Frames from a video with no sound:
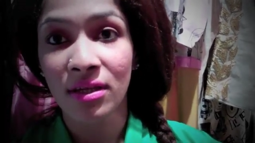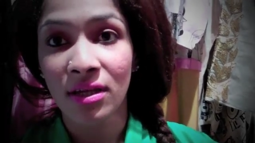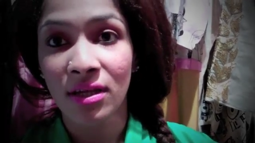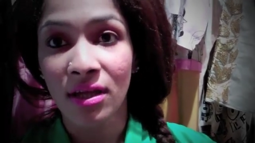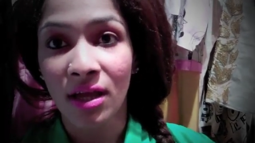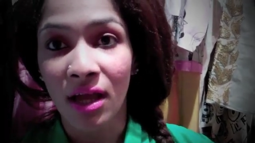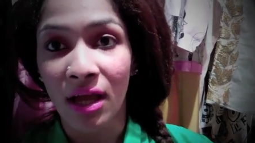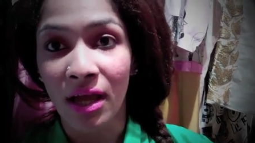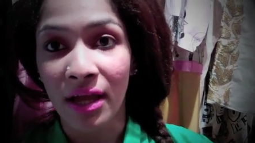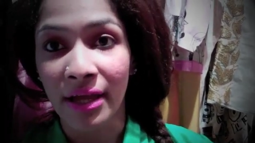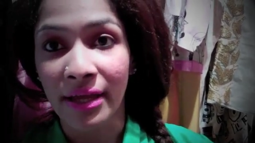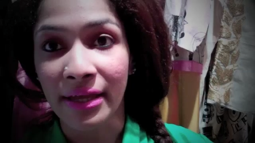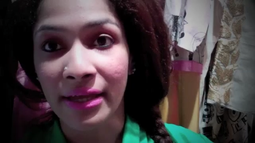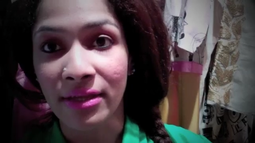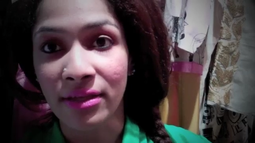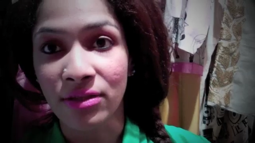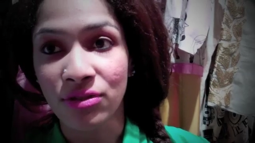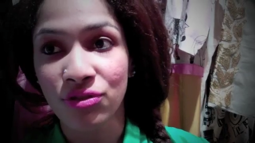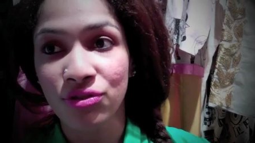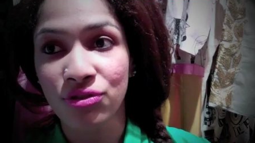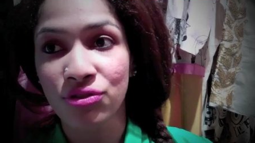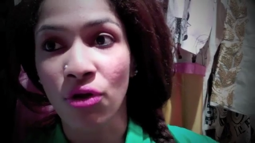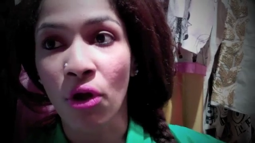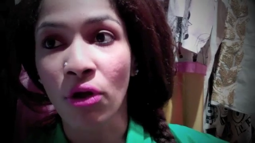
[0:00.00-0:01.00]
I
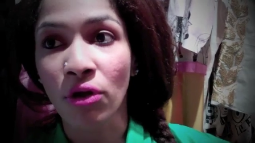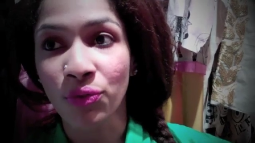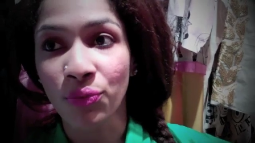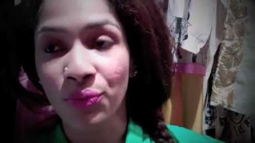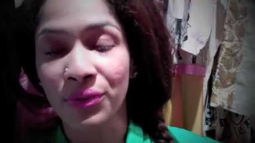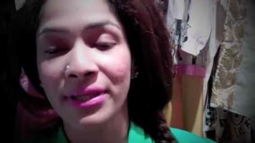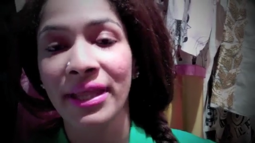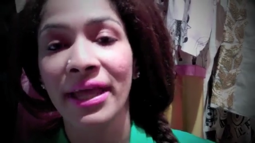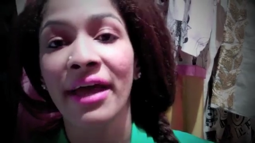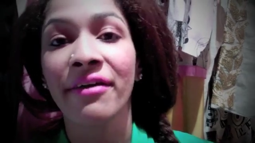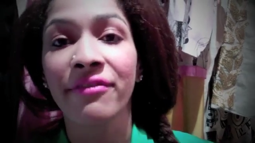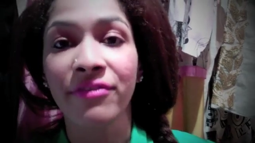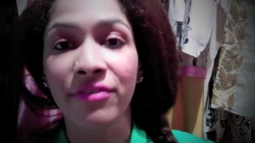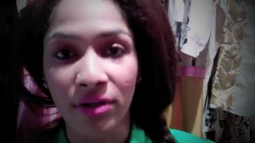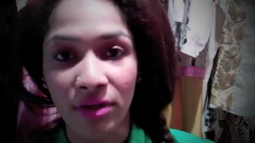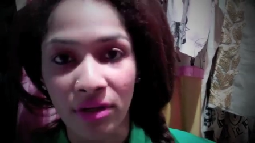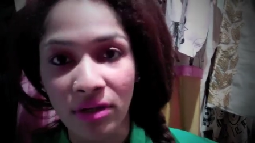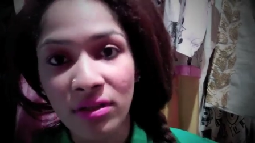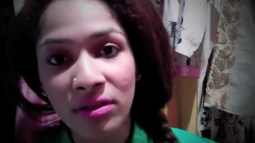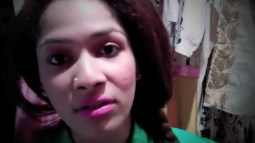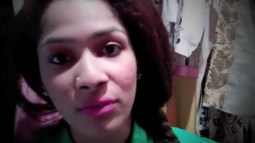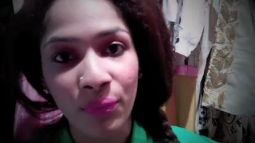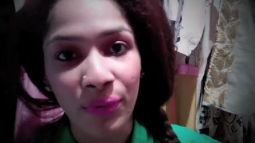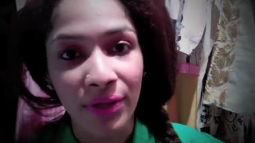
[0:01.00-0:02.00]
stocked with ever
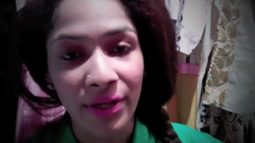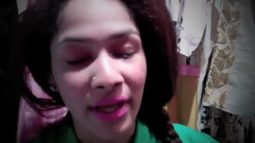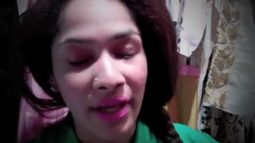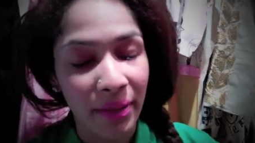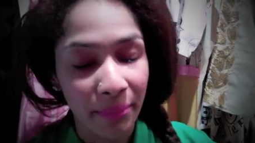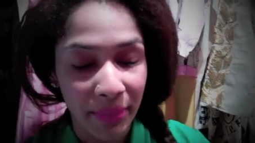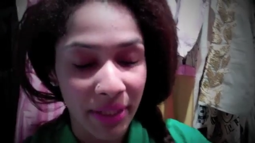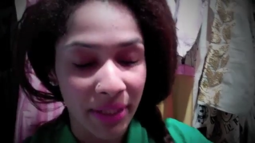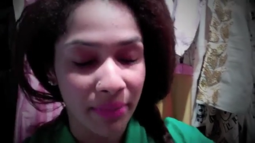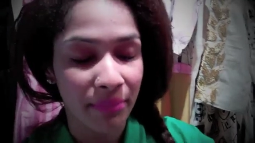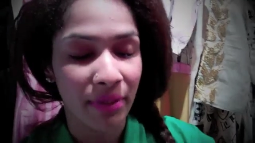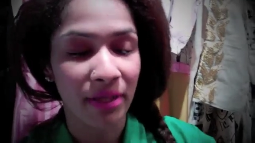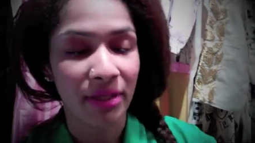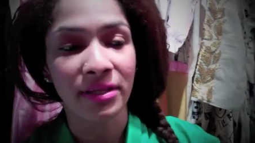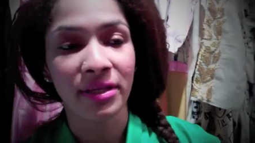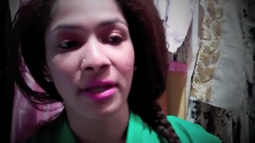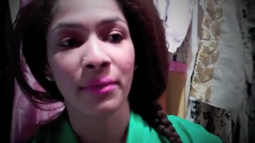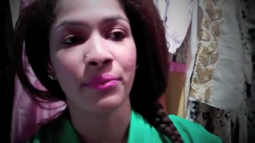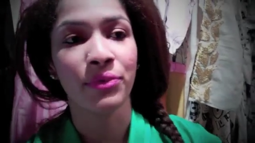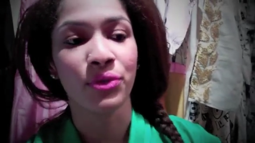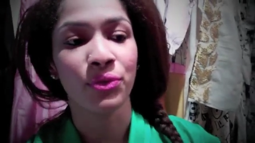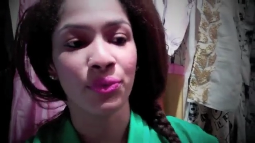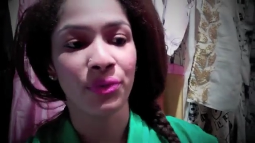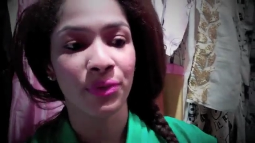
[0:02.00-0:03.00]
when I made my
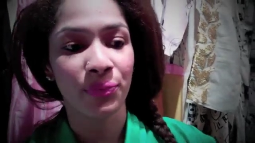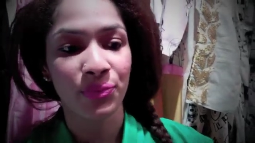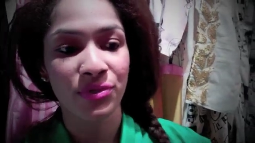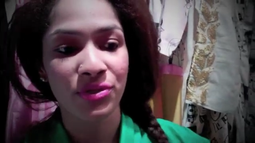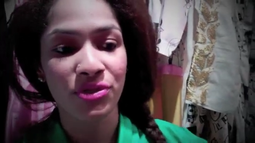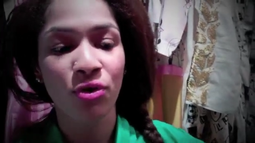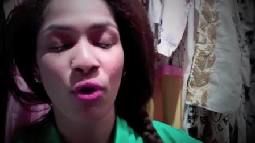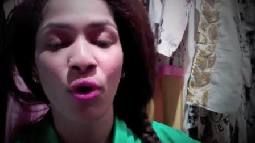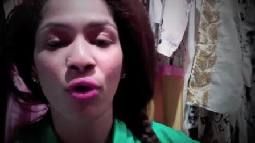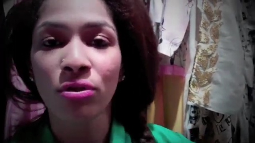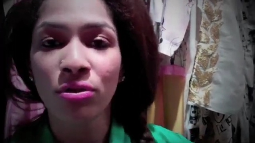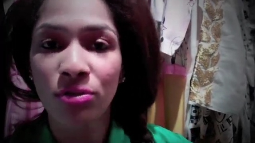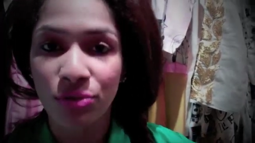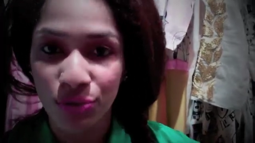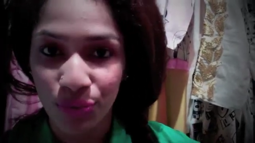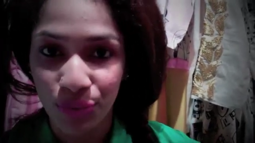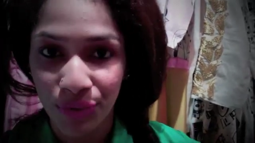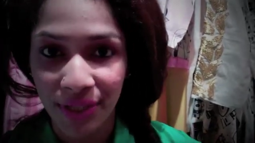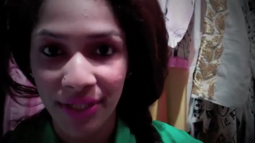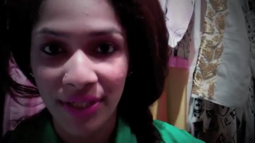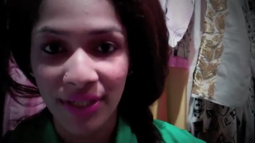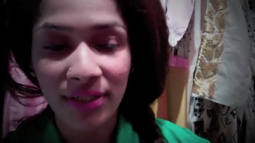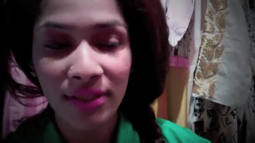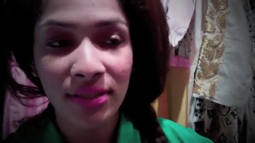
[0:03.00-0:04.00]
debut, and it was called
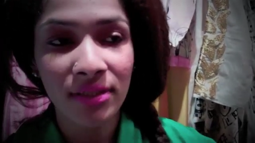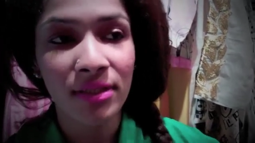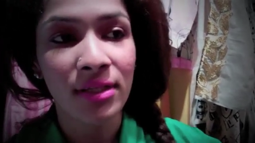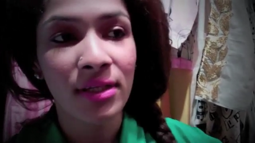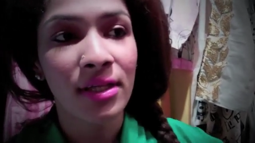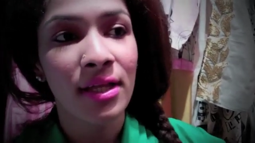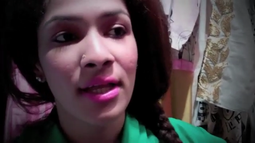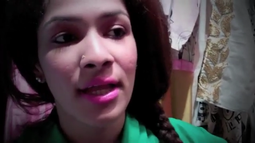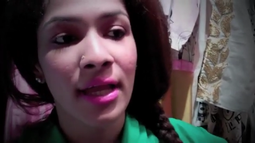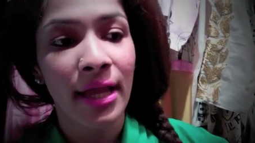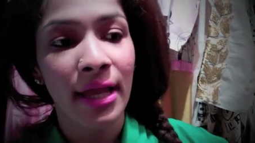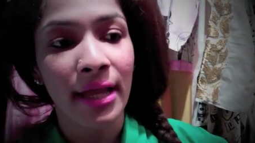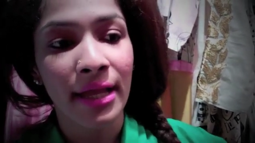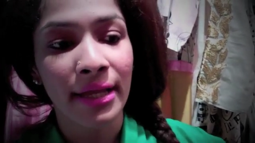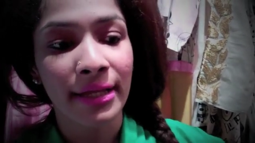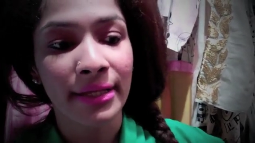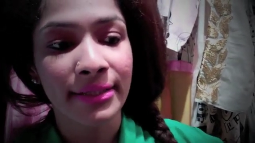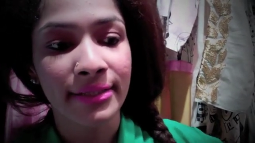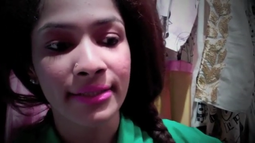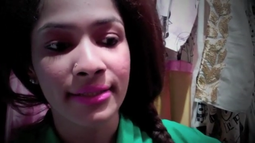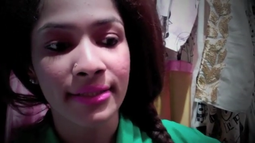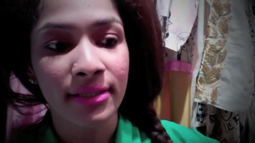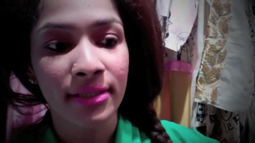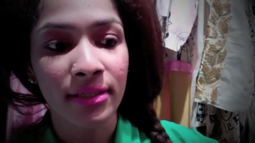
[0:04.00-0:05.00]
Zoya.
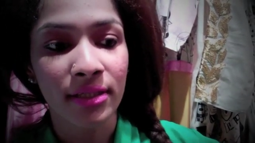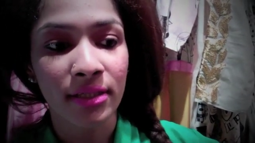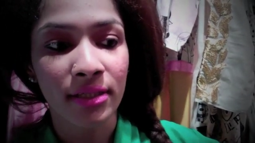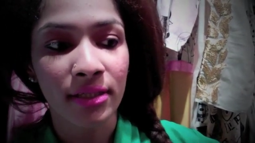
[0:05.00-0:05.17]
And